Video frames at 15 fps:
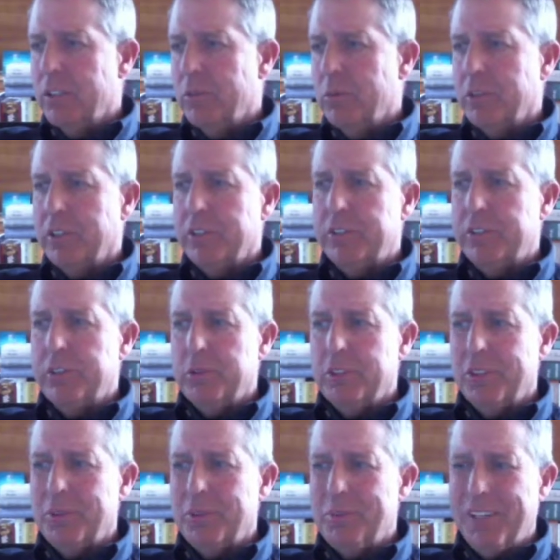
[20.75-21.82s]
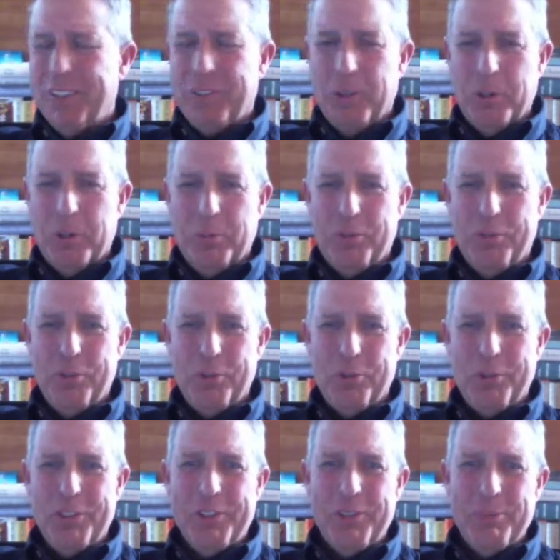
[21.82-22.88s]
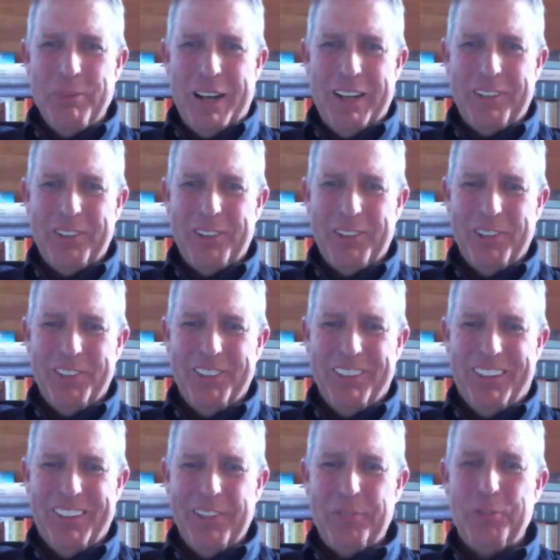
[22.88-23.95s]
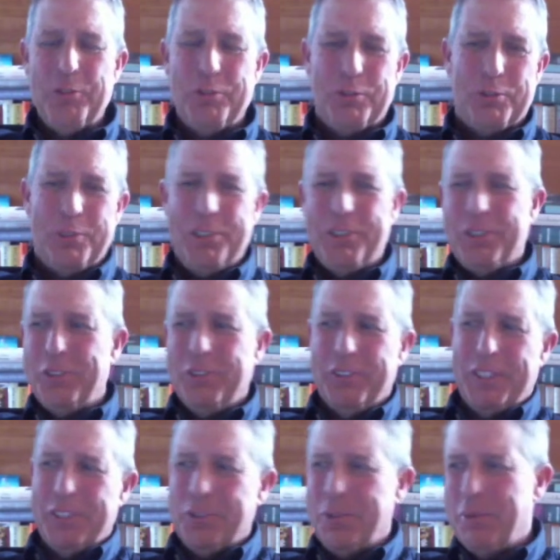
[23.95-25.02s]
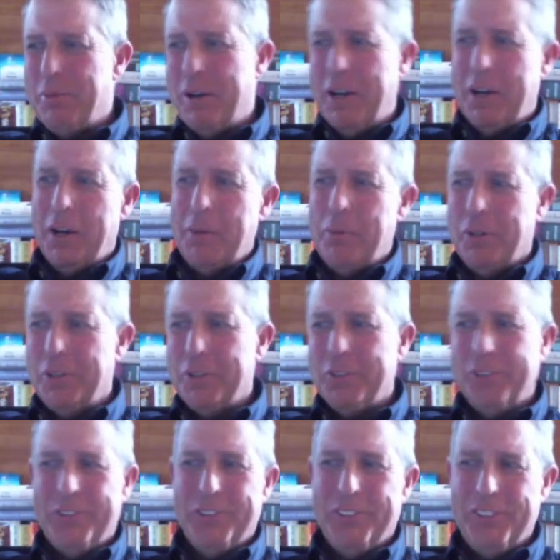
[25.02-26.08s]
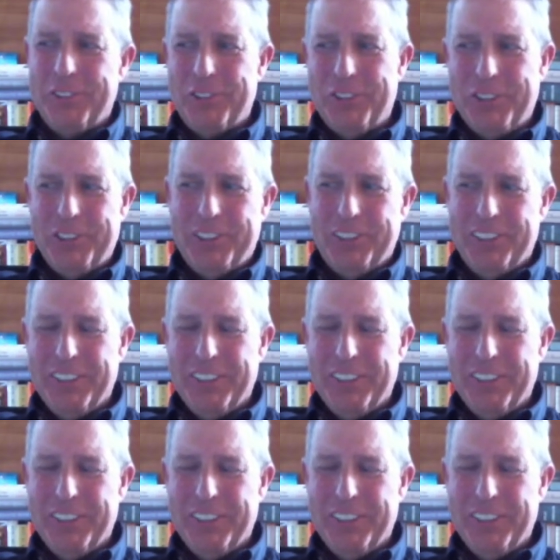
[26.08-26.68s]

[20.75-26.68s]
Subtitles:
We're going to do a little micro before we do macro. I have two screens going. That's why my eyeballs are doing this shit.